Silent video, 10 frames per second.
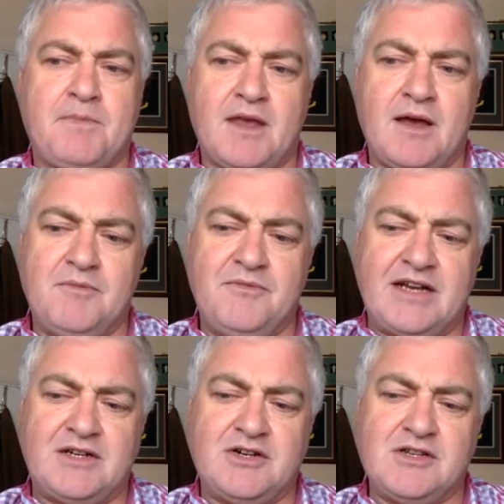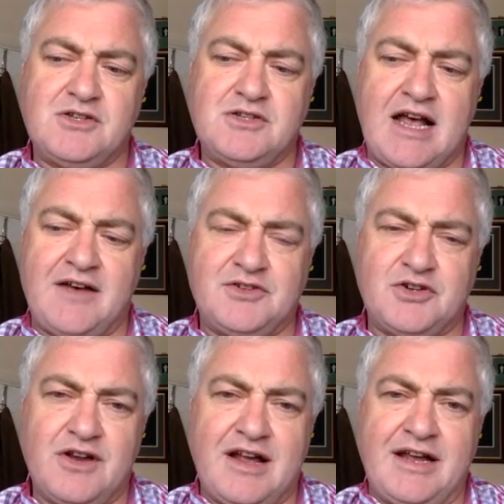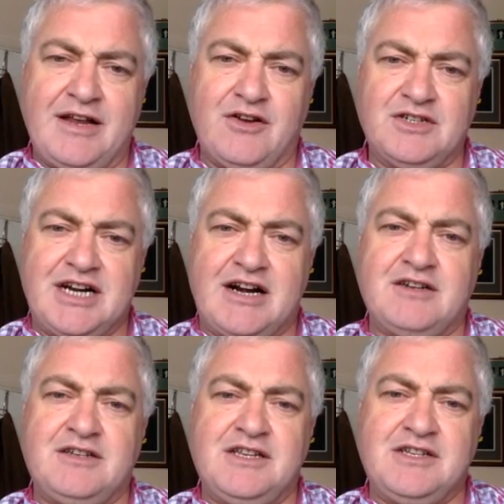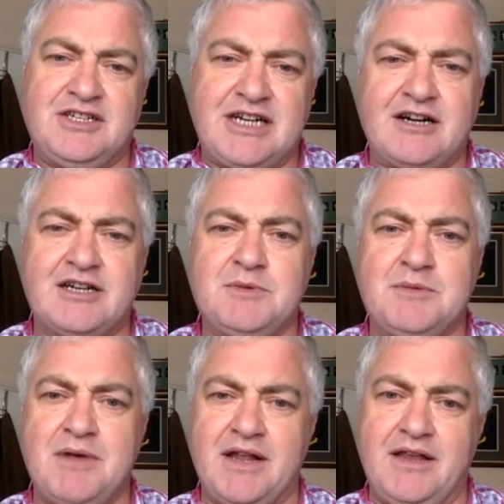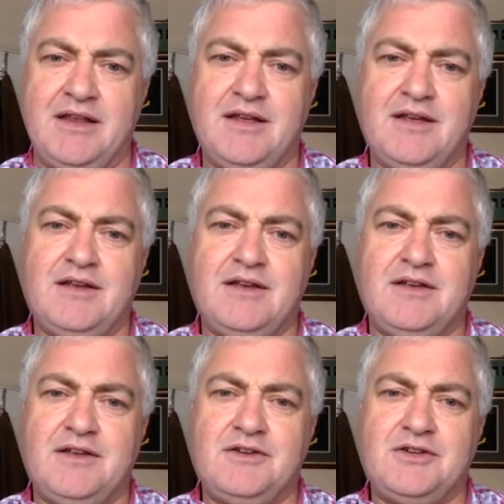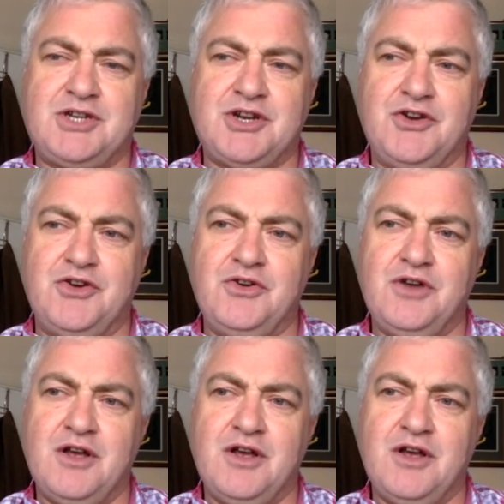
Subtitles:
veterans have to rely on charities and charitable money to